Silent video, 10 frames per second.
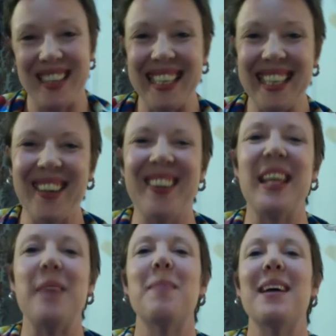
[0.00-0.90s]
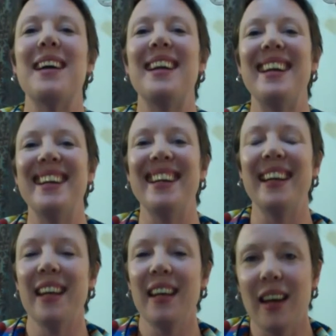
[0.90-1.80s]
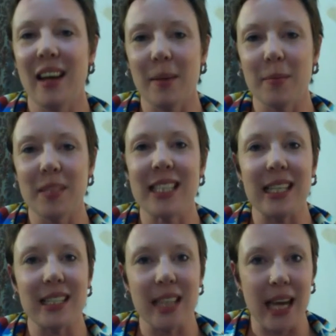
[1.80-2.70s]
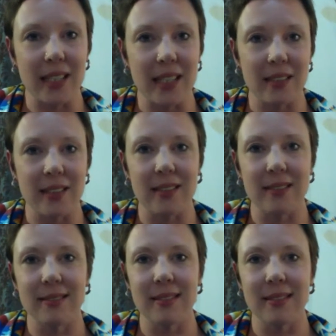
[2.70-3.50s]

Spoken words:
or they might see tastes.